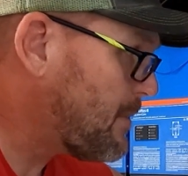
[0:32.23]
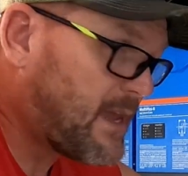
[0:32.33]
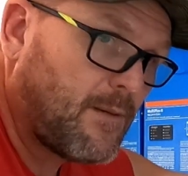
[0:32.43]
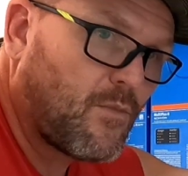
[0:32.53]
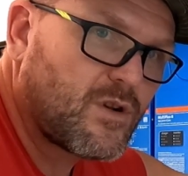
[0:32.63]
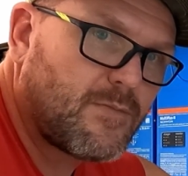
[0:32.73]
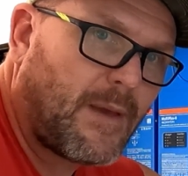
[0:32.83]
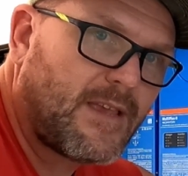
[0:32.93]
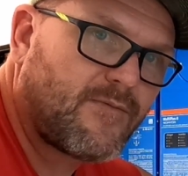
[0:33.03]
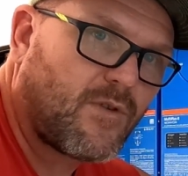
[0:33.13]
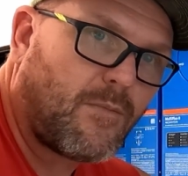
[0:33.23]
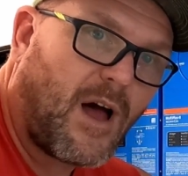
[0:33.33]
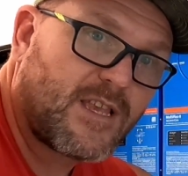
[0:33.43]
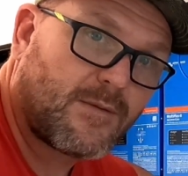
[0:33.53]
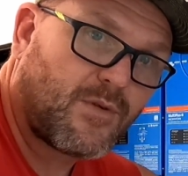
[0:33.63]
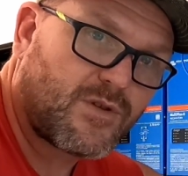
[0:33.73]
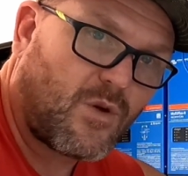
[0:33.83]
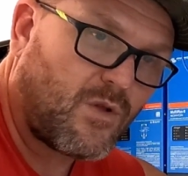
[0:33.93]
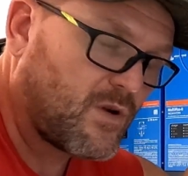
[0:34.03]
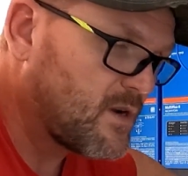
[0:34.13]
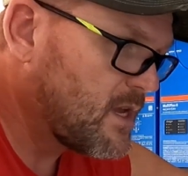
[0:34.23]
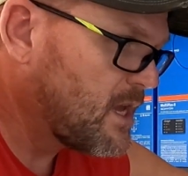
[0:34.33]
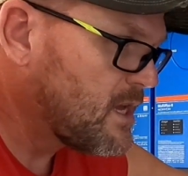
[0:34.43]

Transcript: and making more space for possible solar.